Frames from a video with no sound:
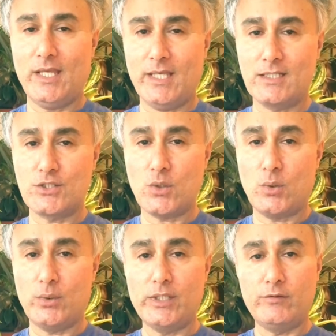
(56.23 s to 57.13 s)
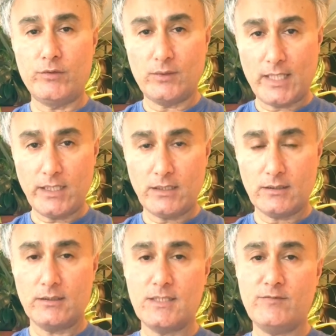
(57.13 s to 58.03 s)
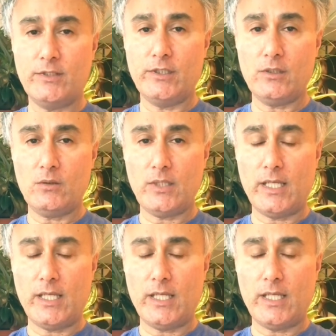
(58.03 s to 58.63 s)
And so if you like this video